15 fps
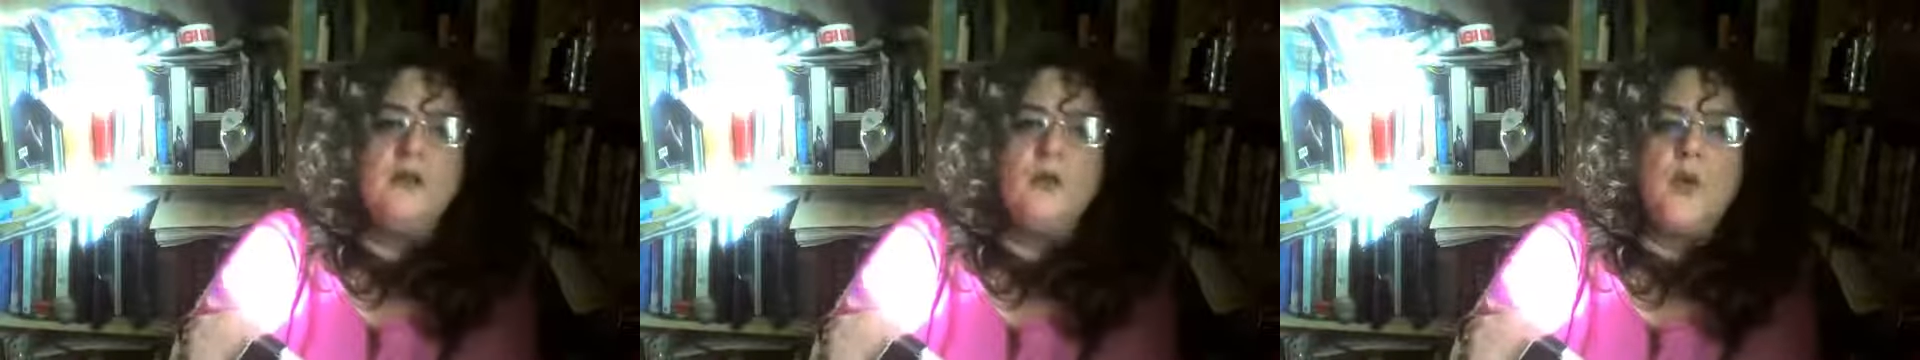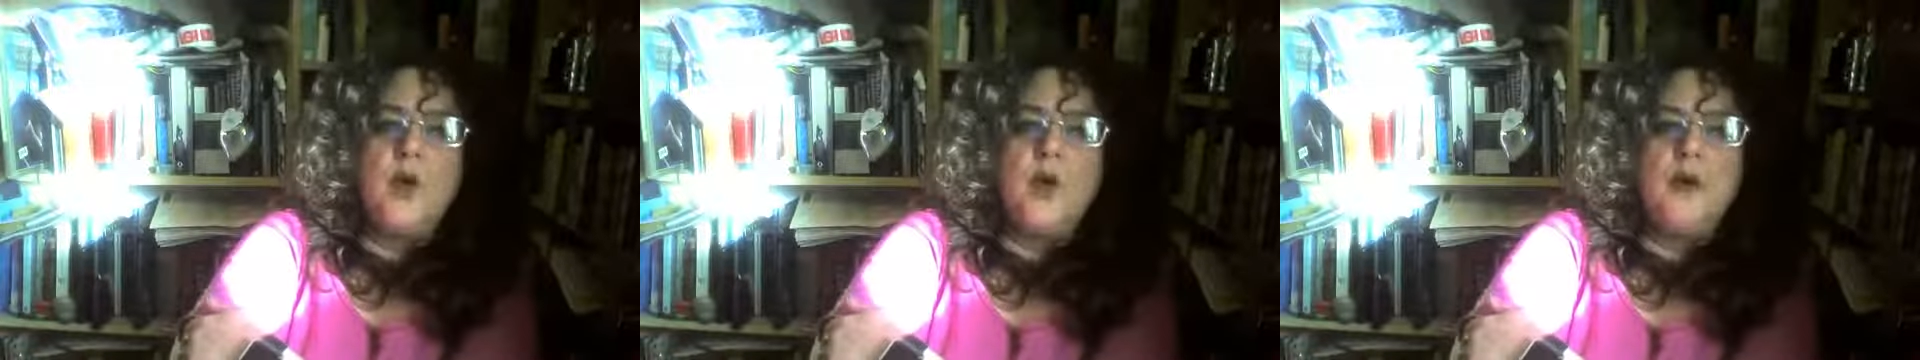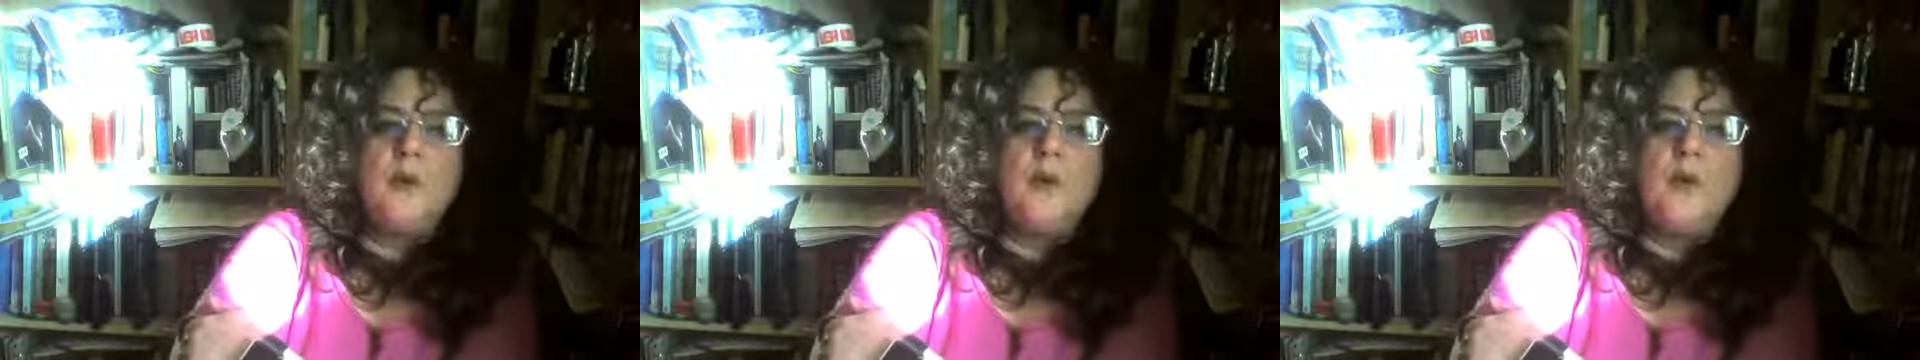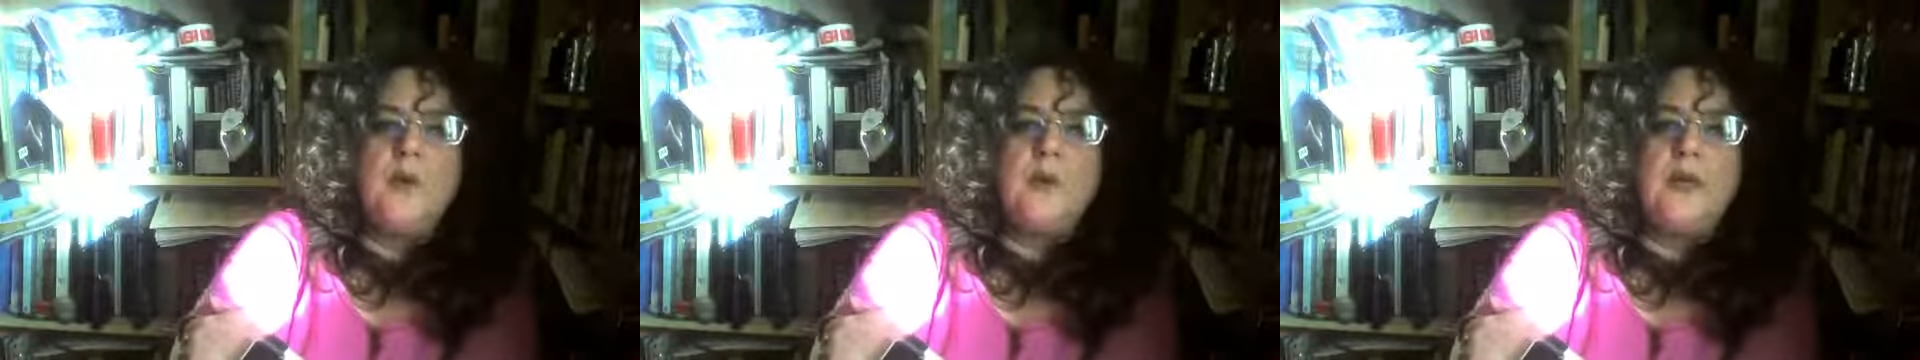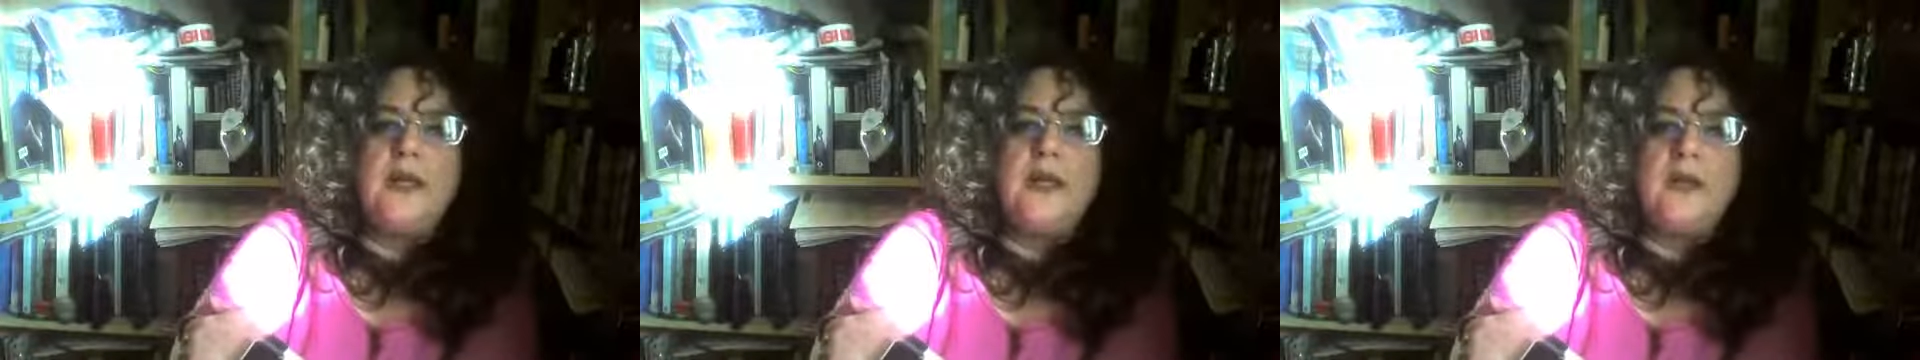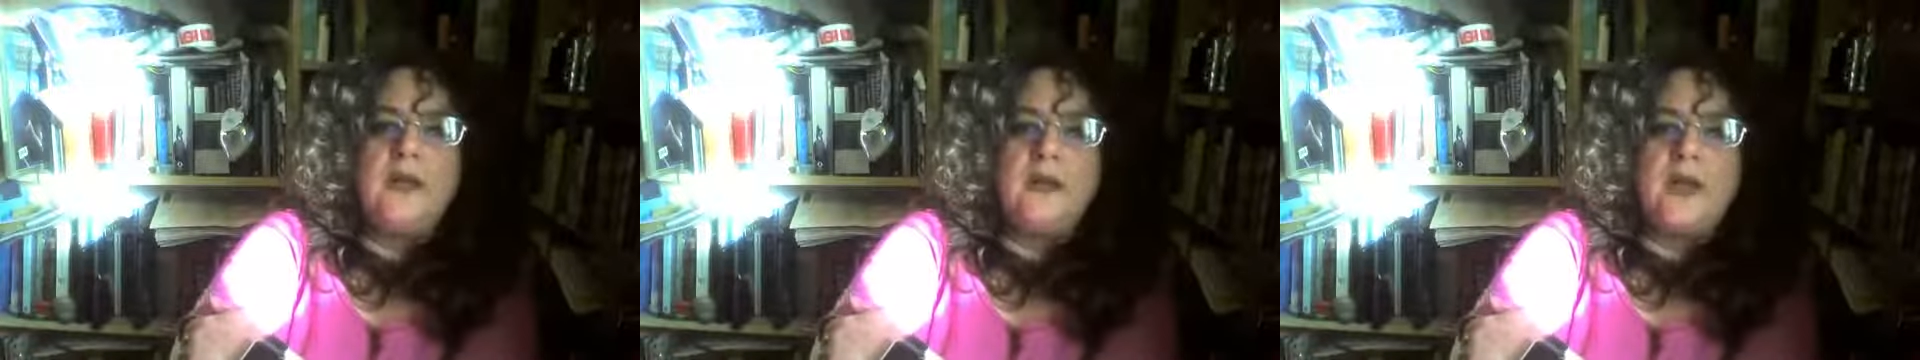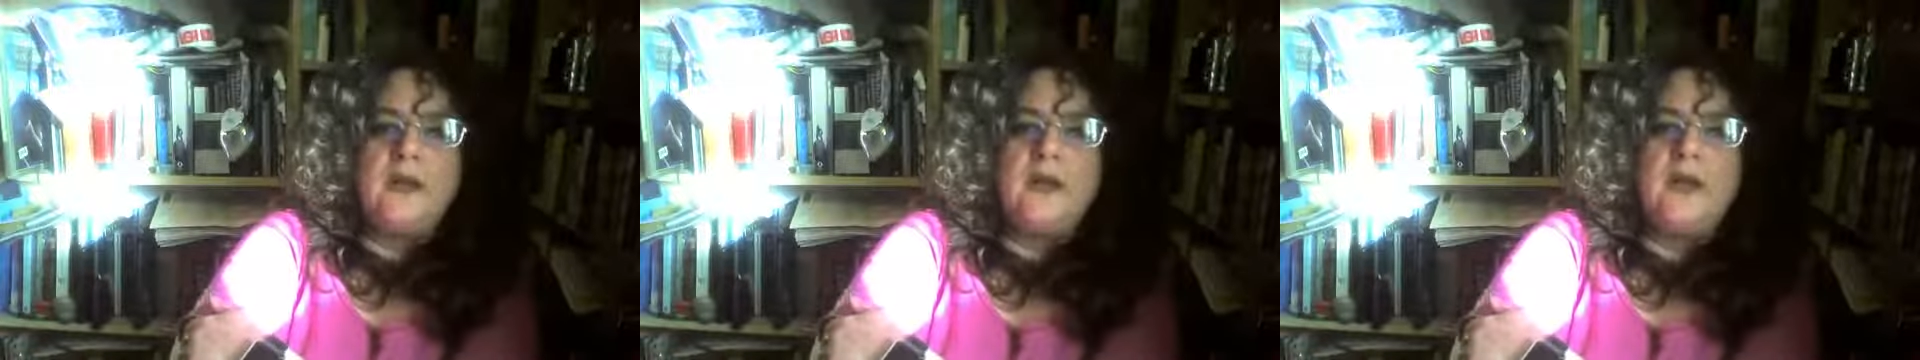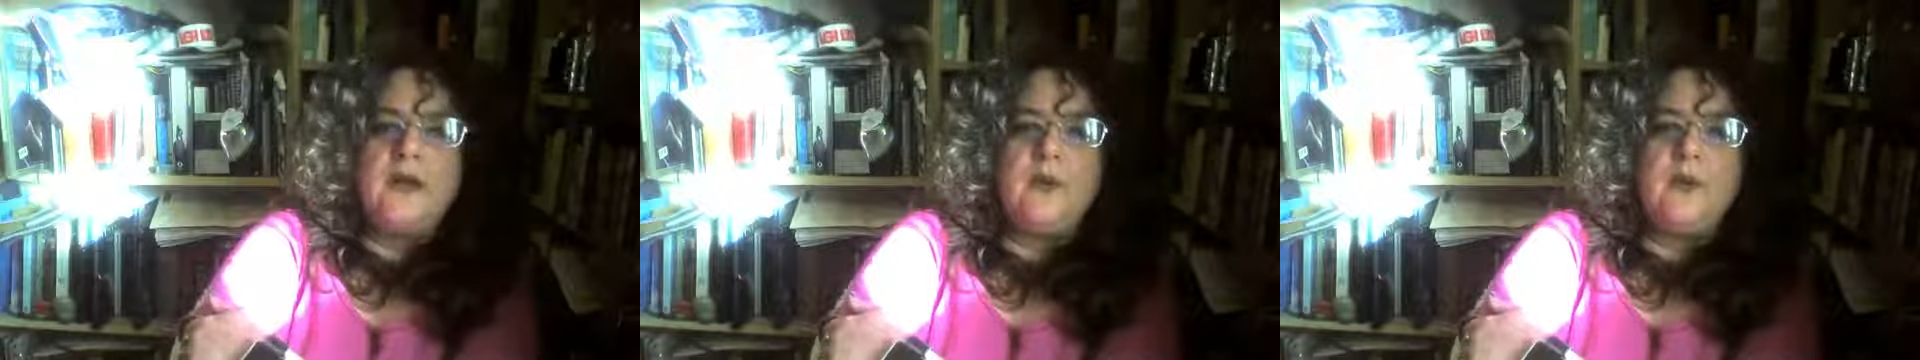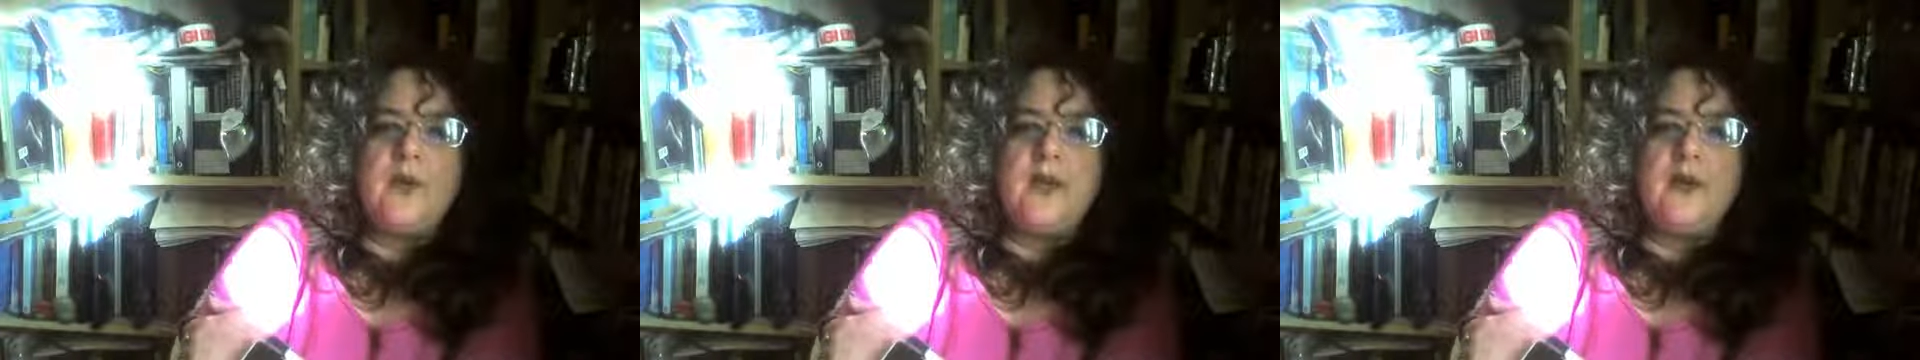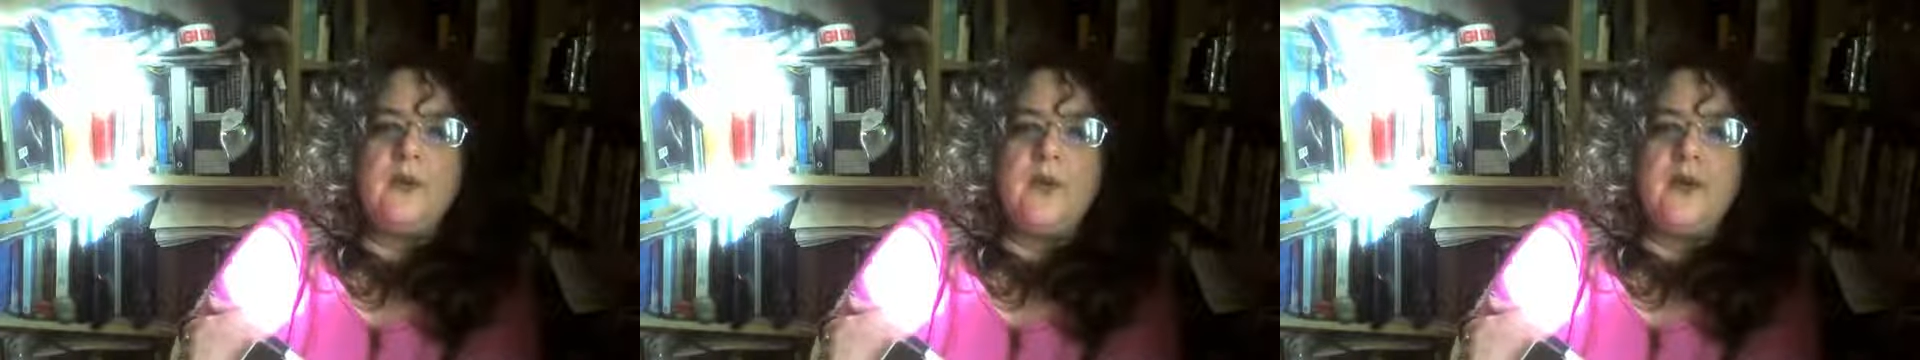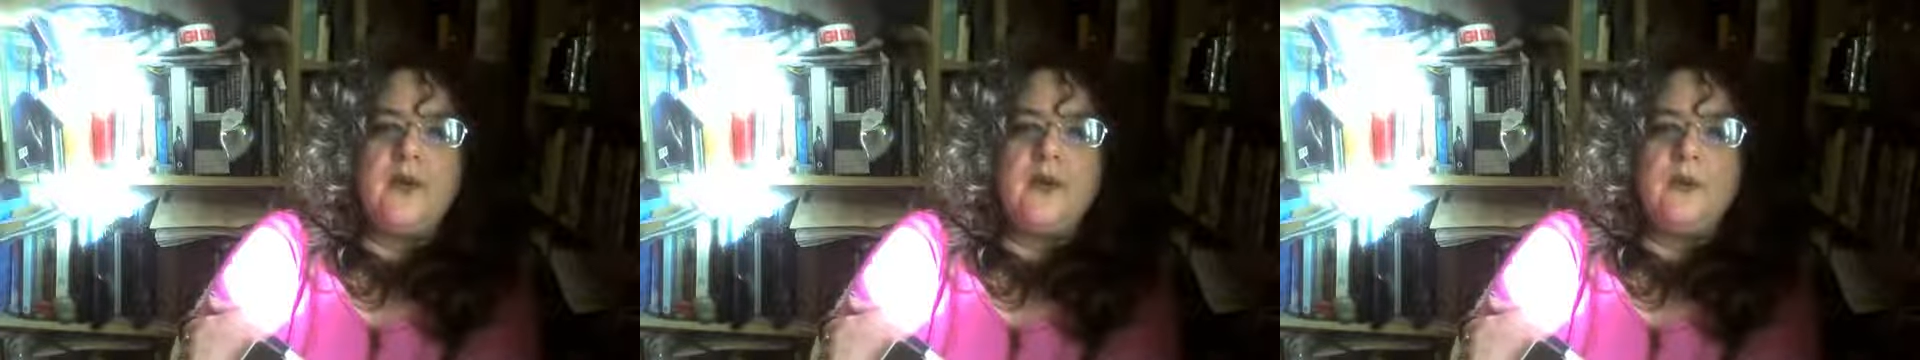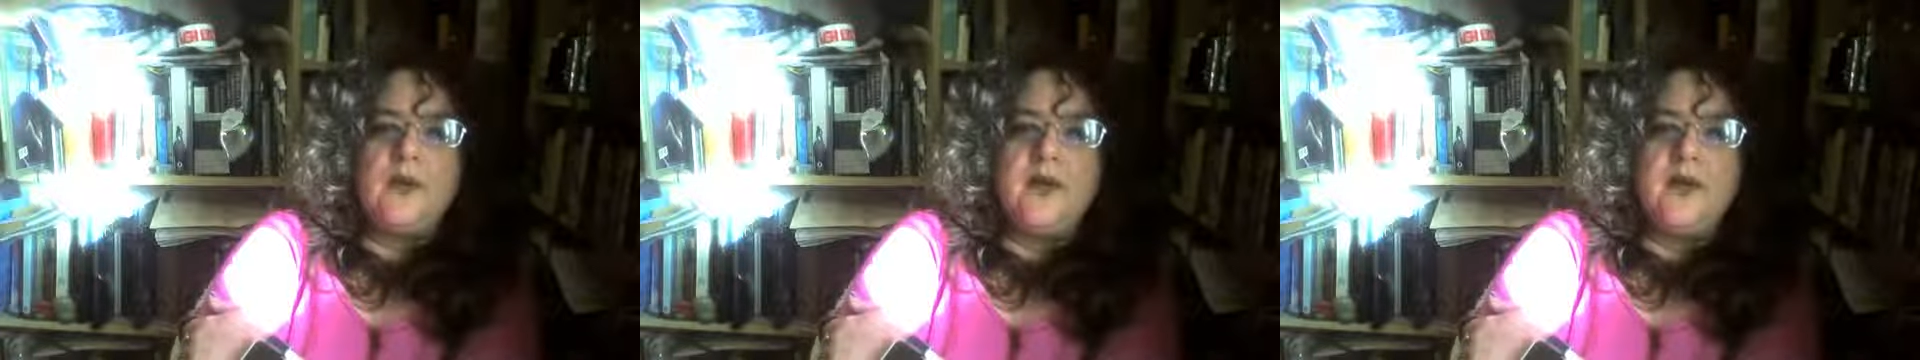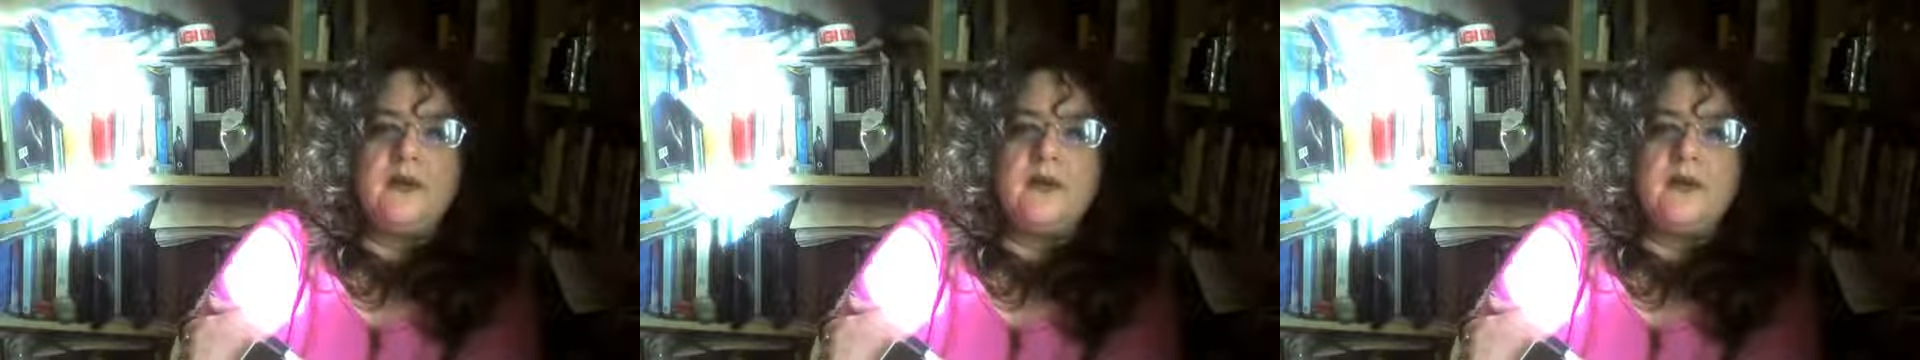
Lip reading: Water will wear away